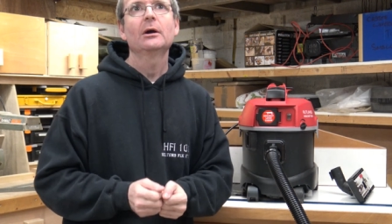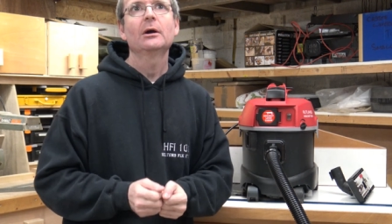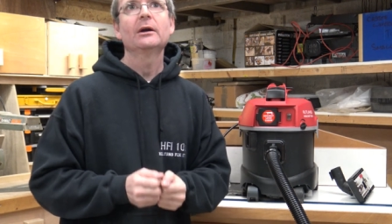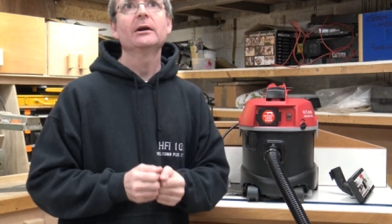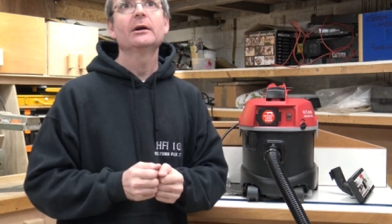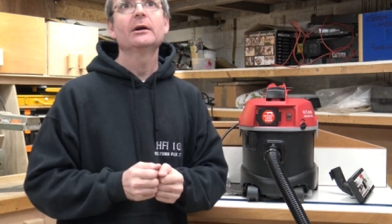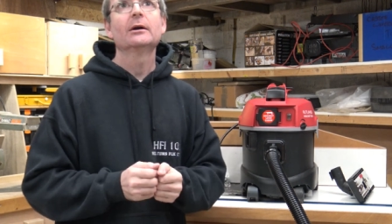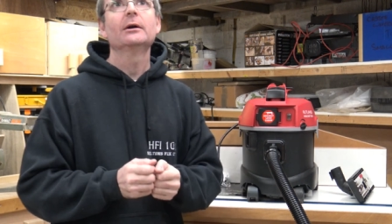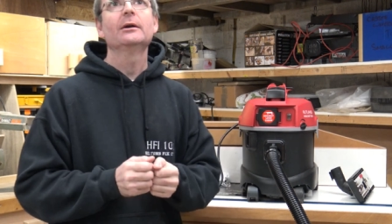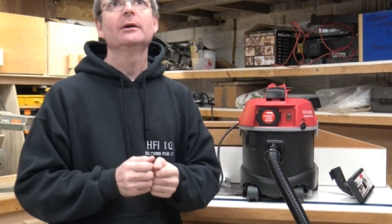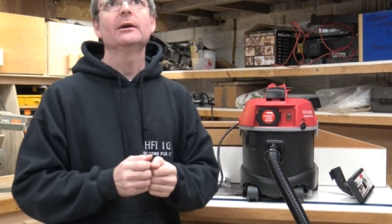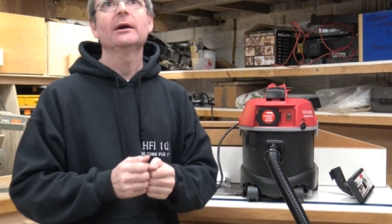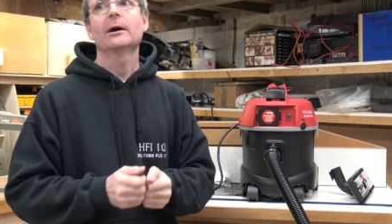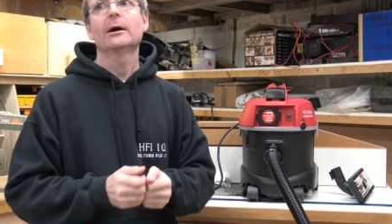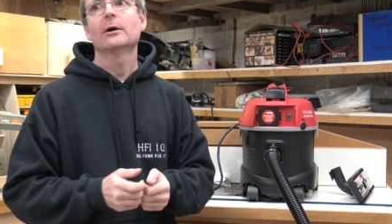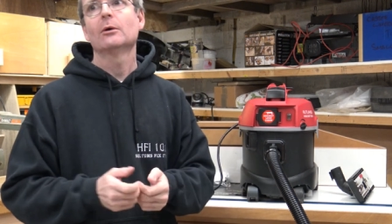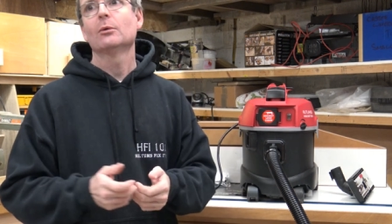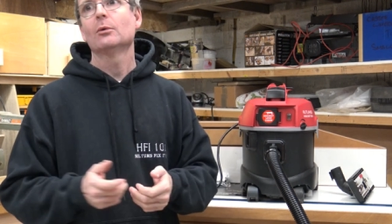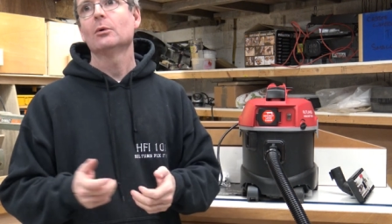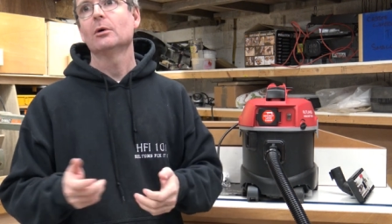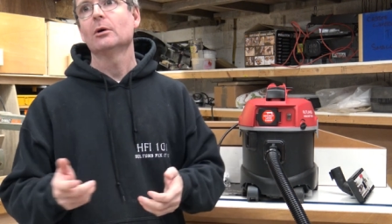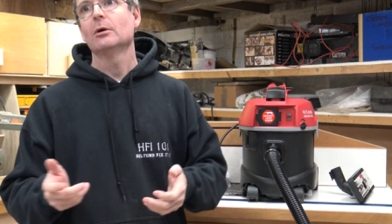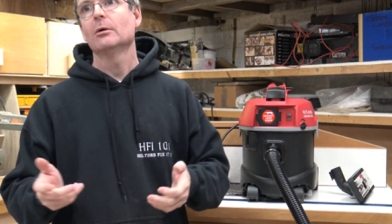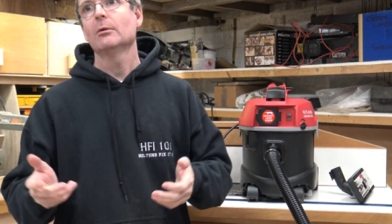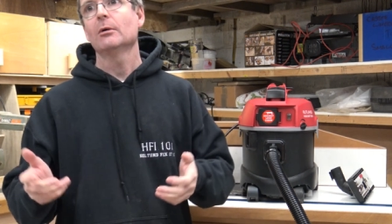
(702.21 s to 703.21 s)
here now,
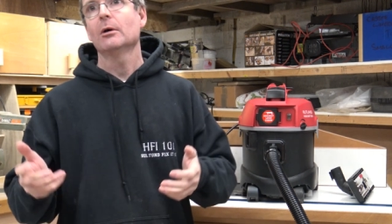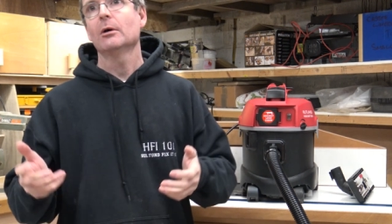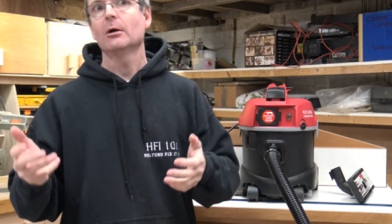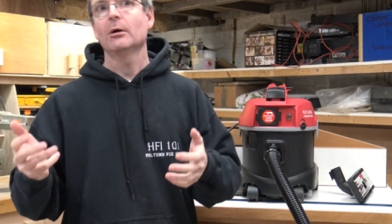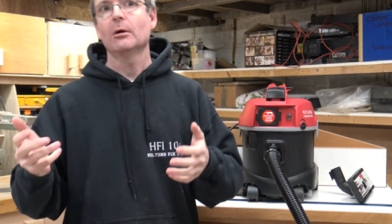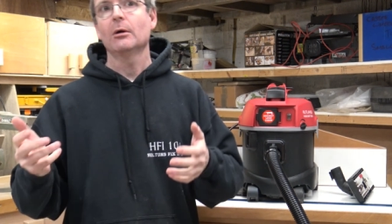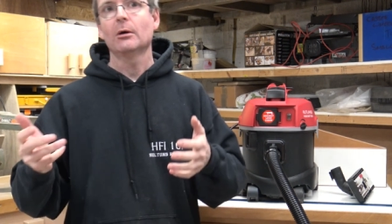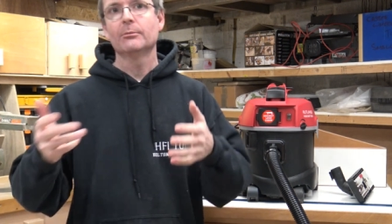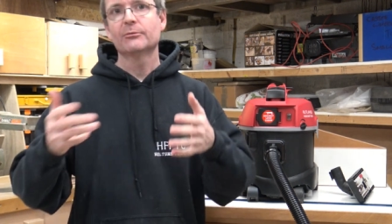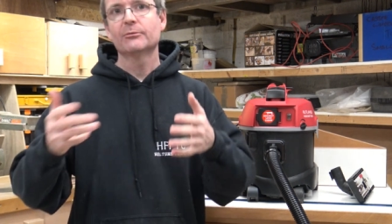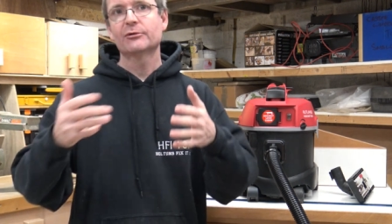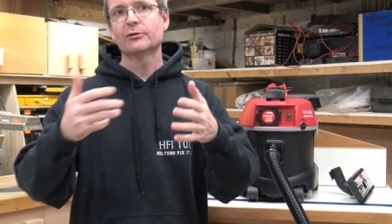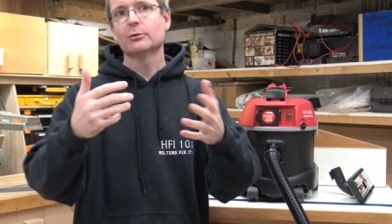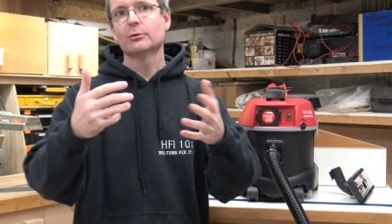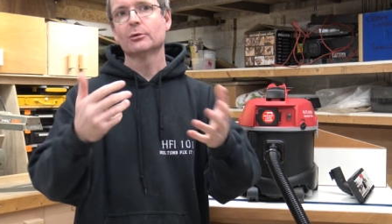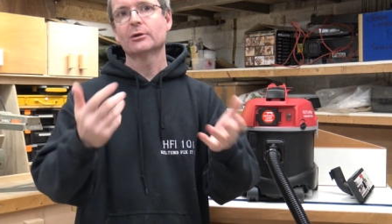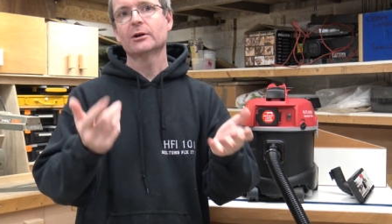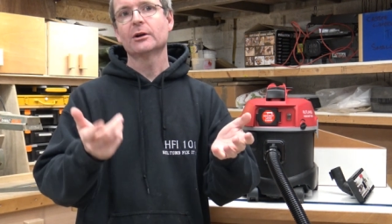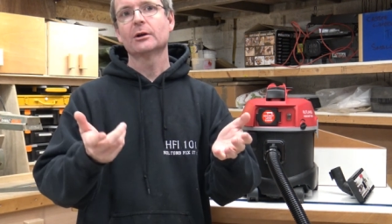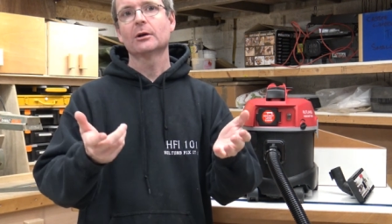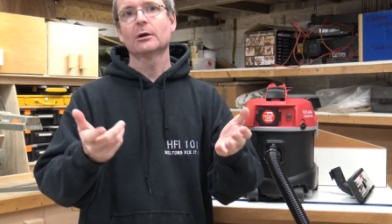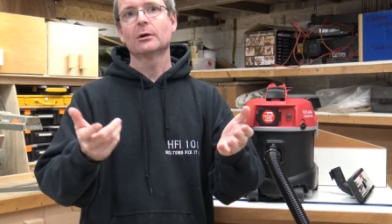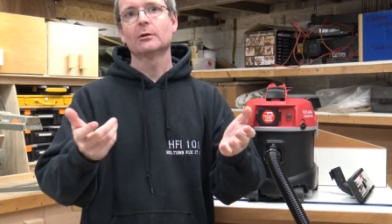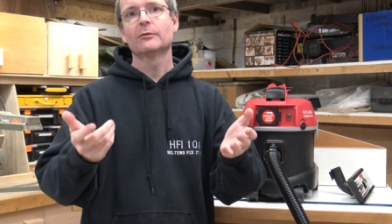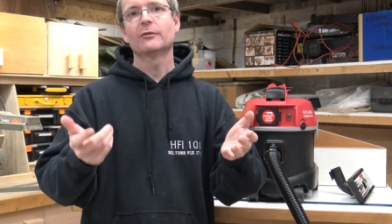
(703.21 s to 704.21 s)
uh, I'm
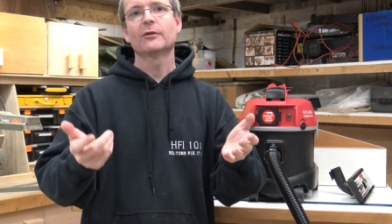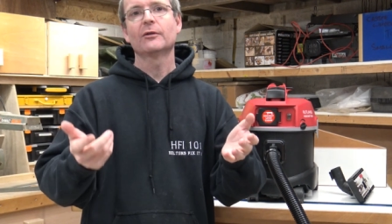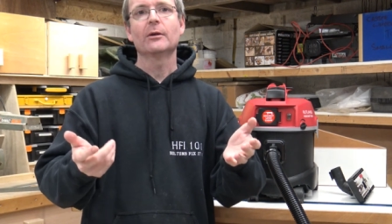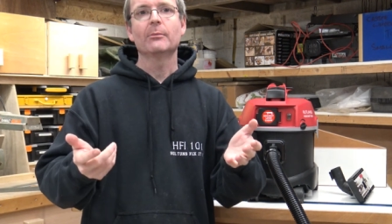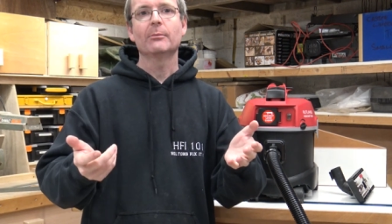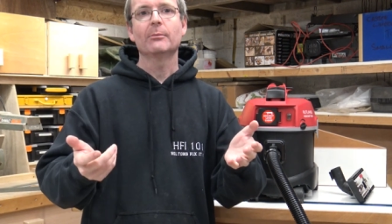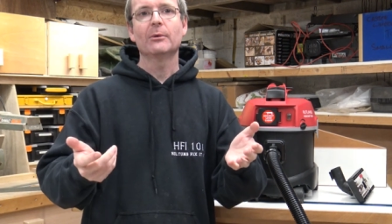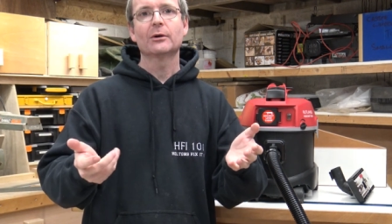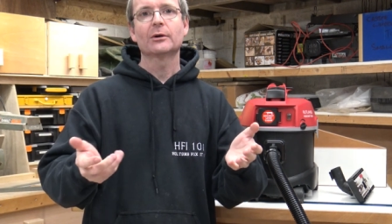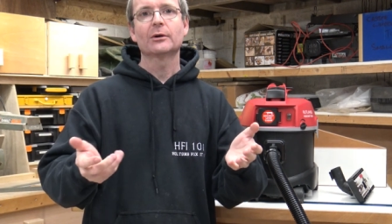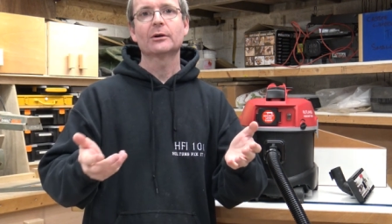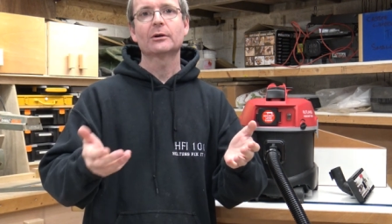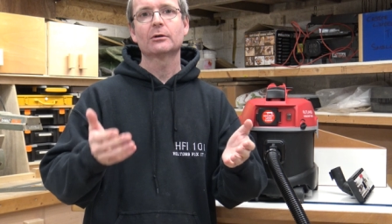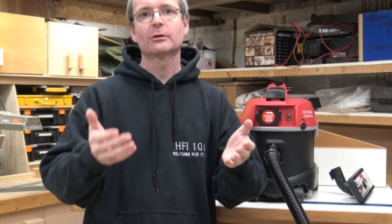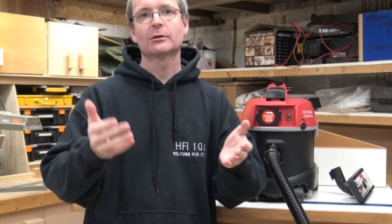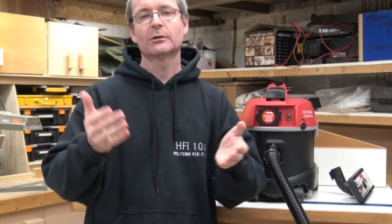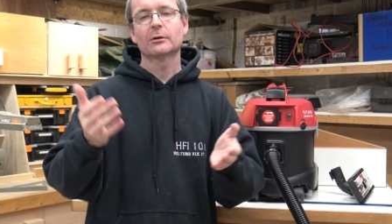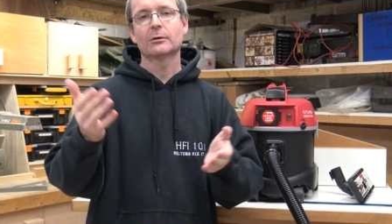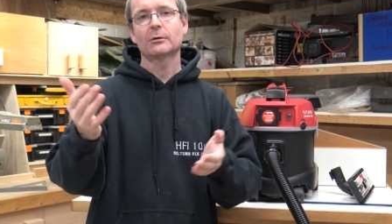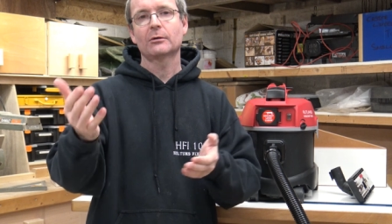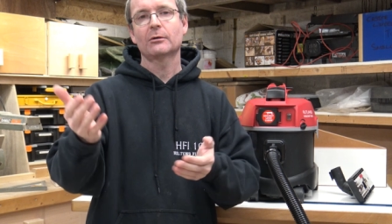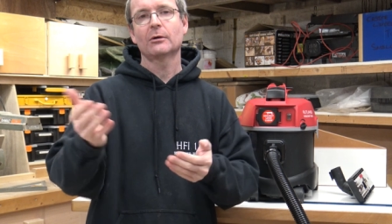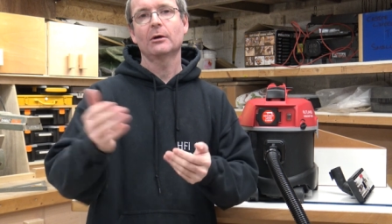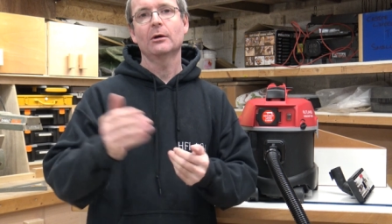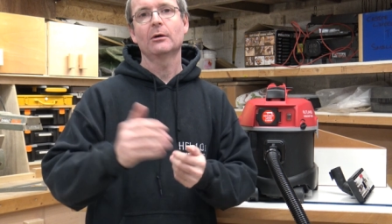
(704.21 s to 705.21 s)
talking over the mic of
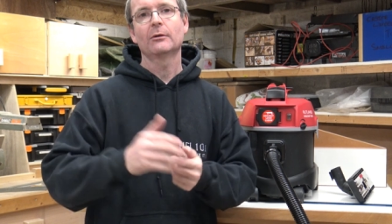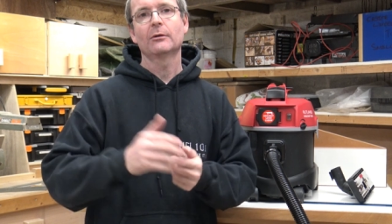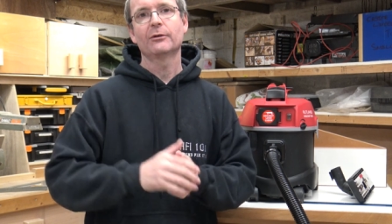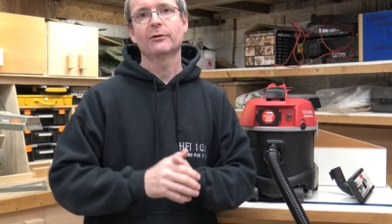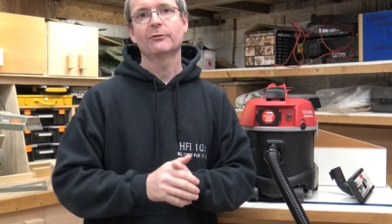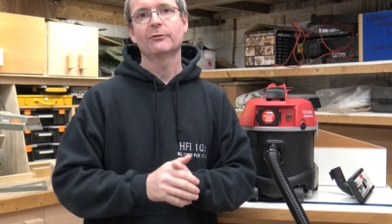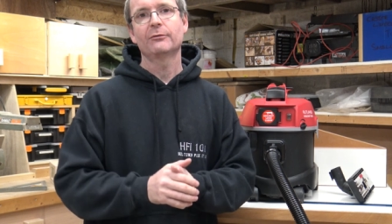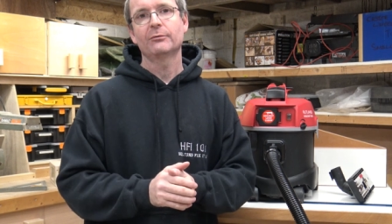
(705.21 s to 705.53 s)
the of the,